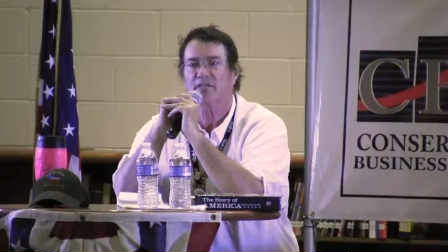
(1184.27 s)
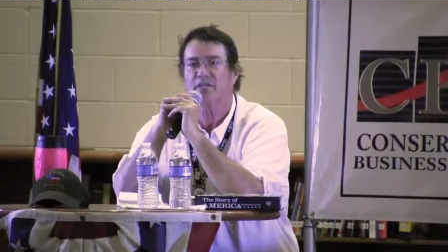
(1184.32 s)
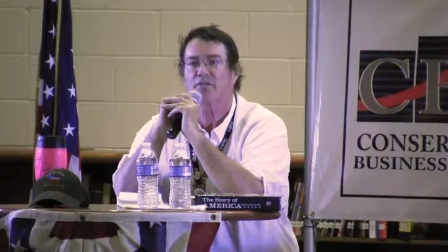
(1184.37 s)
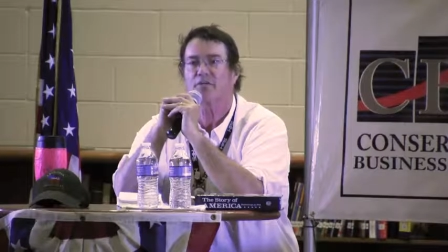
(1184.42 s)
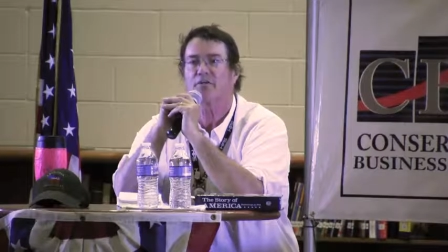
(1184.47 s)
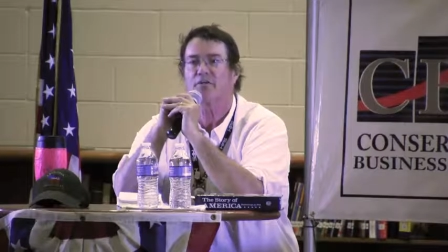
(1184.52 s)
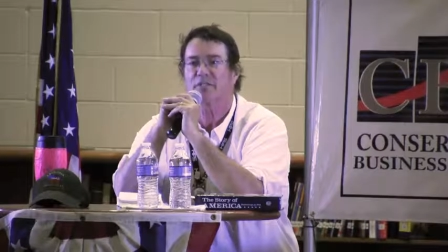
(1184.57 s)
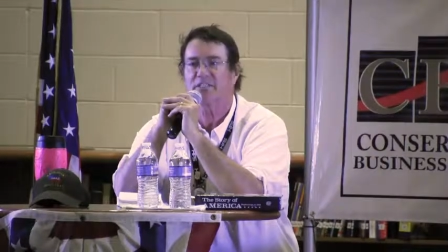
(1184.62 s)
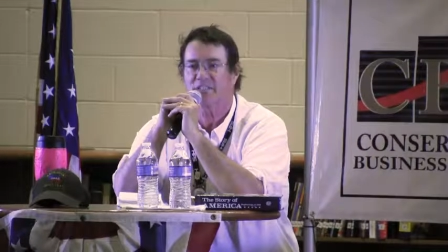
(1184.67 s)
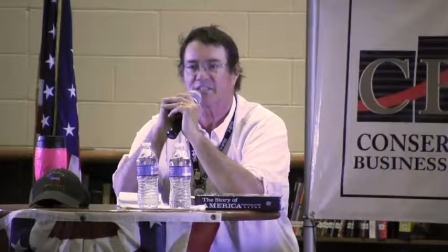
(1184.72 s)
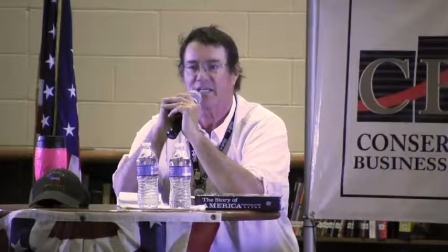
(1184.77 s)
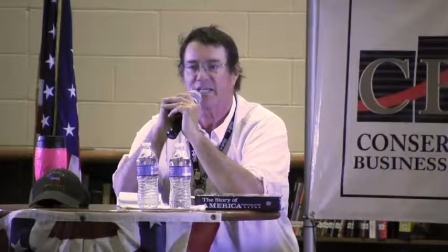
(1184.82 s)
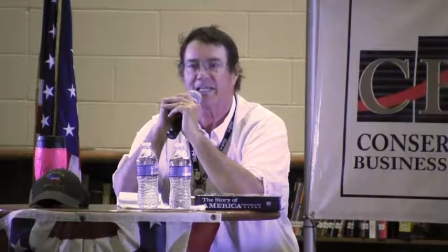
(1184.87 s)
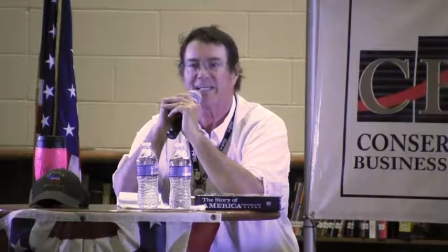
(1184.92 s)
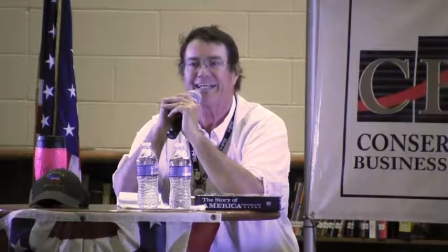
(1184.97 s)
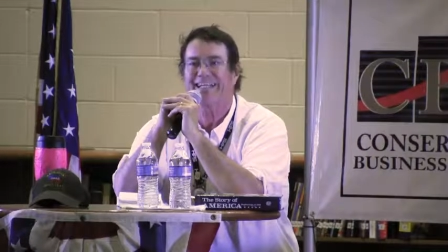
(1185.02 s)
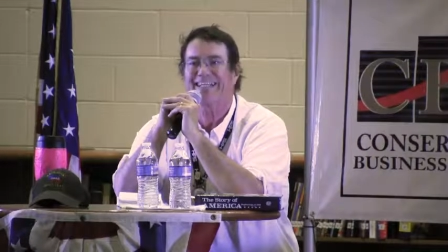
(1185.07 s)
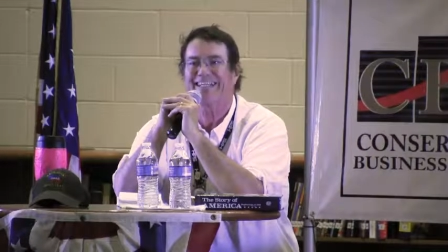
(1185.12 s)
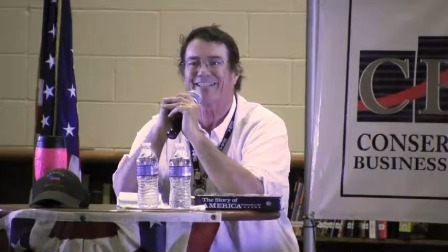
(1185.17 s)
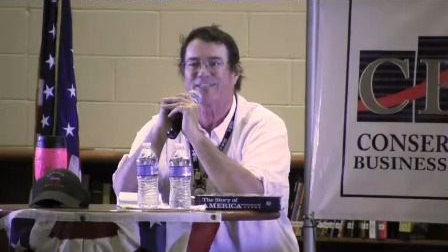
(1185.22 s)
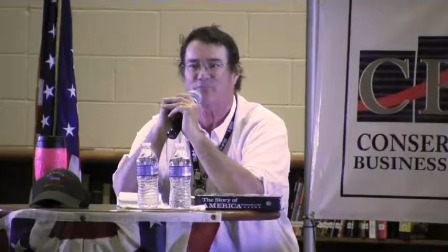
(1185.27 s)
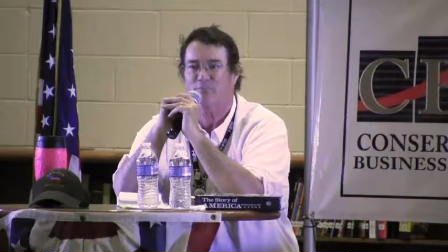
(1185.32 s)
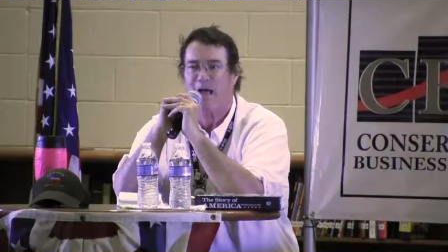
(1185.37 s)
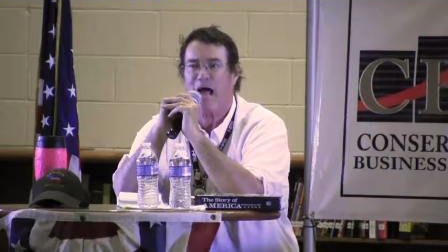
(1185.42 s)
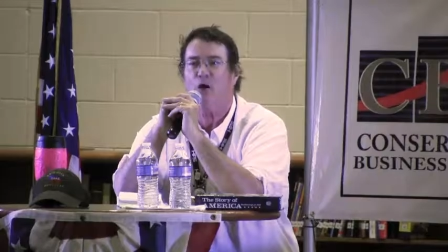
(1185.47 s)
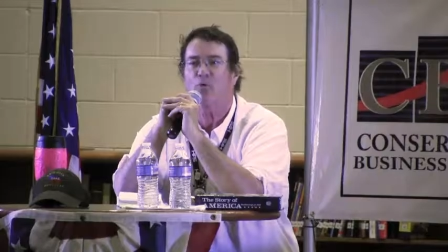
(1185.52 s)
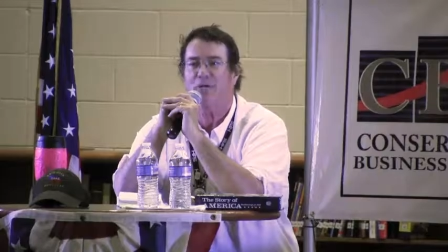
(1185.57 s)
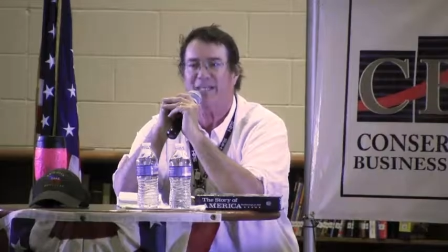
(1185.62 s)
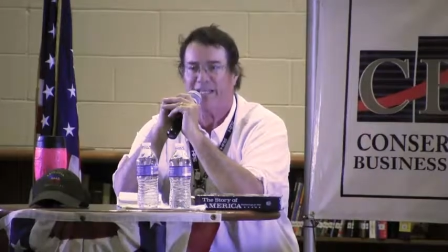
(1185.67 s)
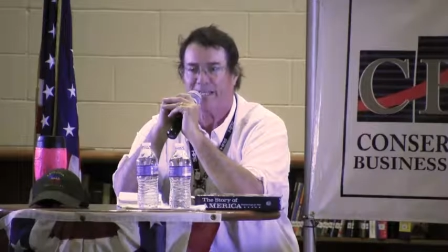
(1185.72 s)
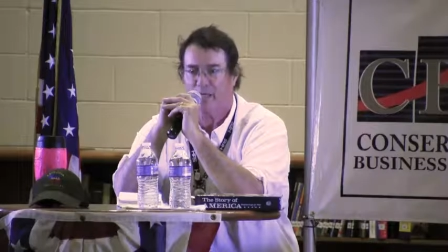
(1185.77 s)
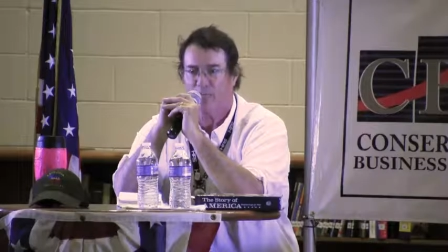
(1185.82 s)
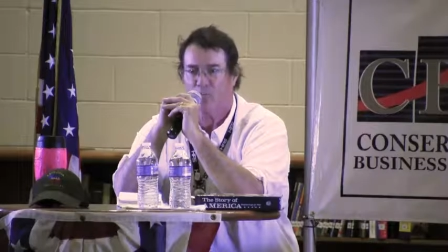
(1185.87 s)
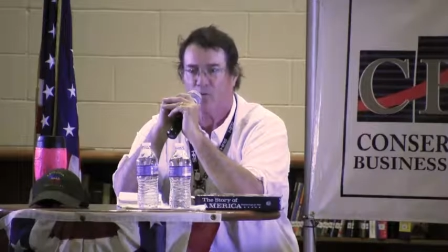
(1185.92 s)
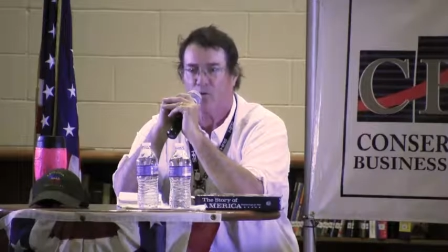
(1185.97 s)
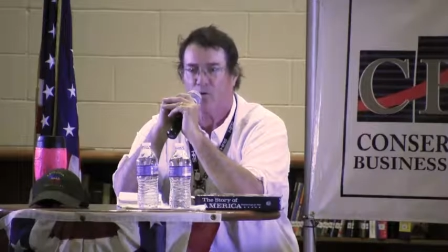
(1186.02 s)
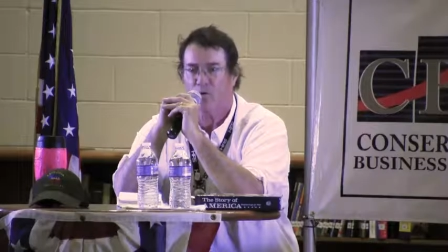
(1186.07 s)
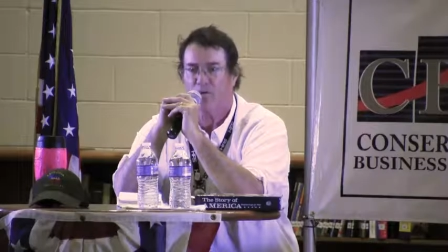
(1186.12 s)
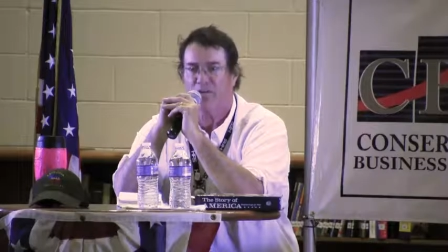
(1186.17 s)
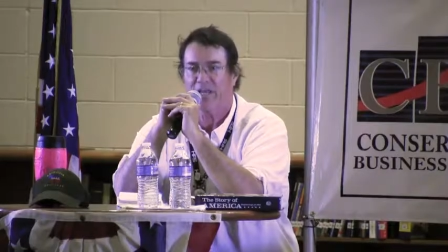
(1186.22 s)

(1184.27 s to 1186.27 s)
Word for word: their Christianity is about anymore.